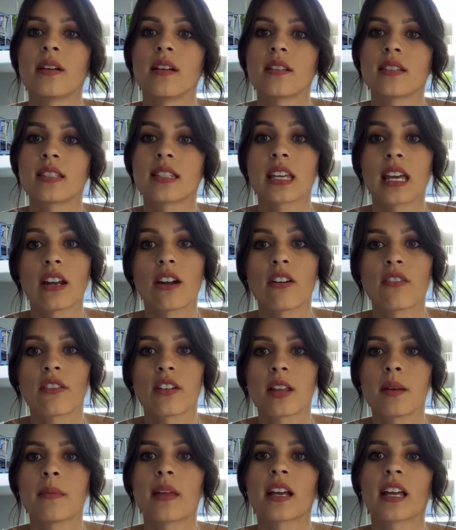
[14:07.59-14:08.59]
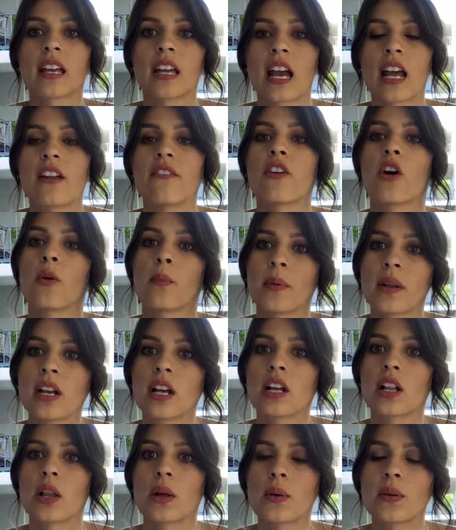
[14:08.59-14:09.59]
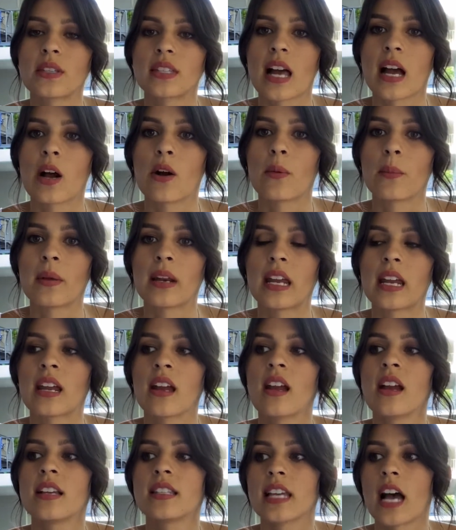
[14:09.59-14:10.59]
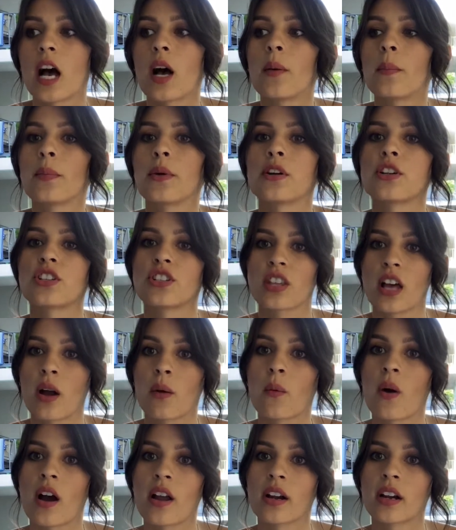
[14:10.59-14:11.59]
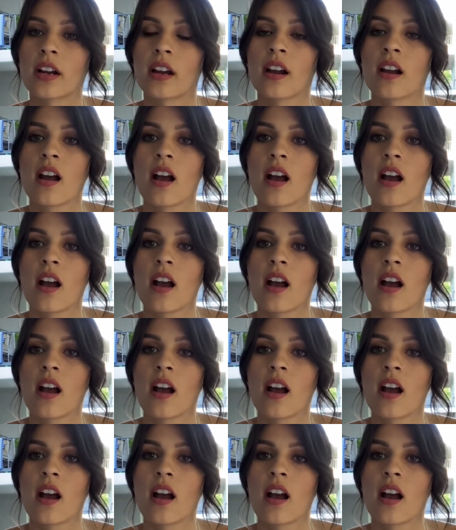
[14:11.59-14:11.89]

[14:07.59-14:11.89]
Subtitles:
skin over them that can kind of open and close that opening to help push that water